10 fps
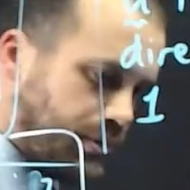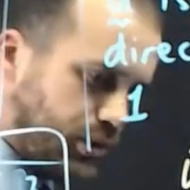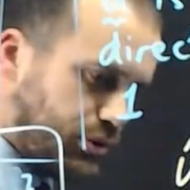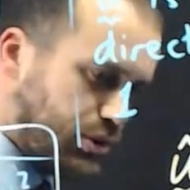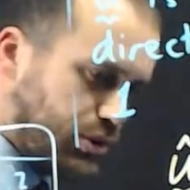but
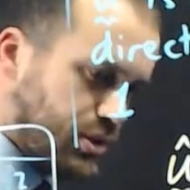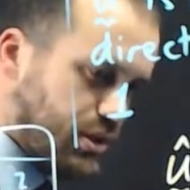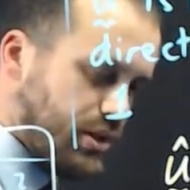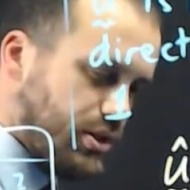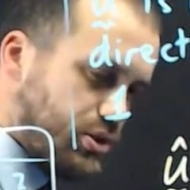I'll just
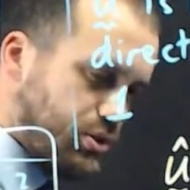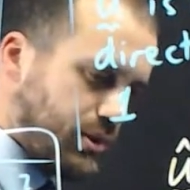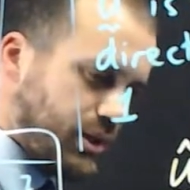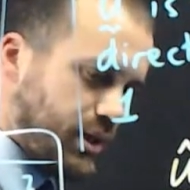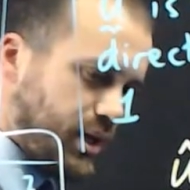do it
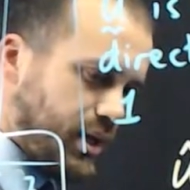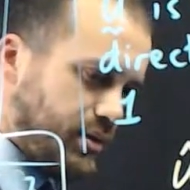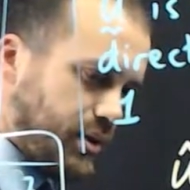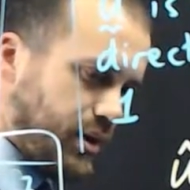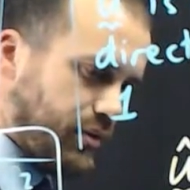again,
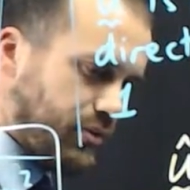uh,